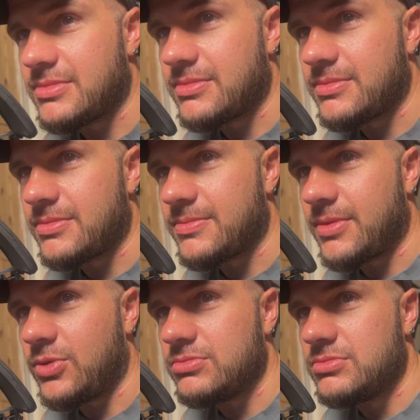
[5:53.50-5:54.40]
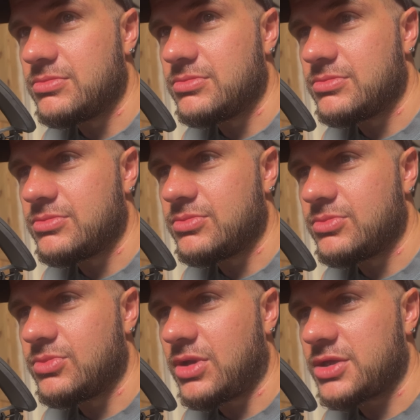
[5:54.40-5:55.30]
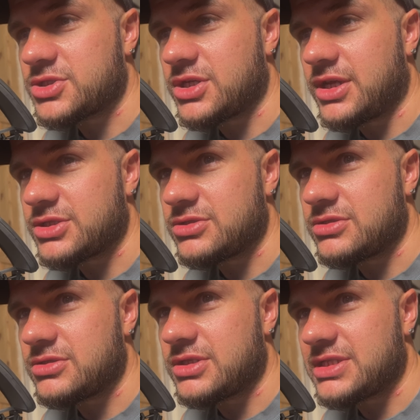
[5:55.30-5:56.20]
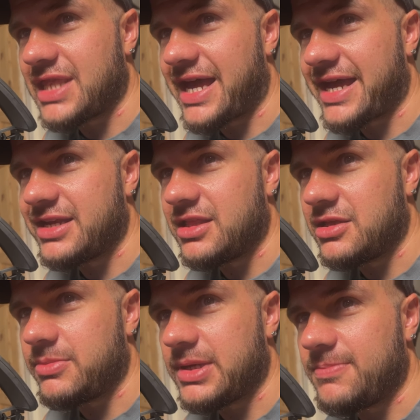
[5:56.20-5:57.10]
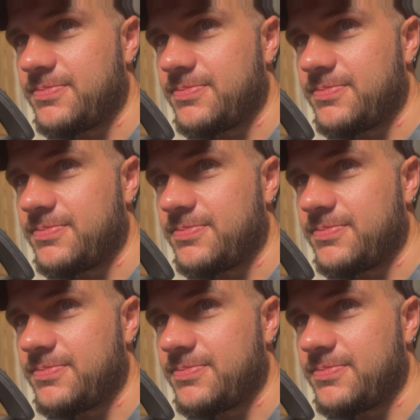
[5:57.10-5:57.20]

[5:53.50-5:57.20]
Oh, we lost connect. It's lagging a little bit.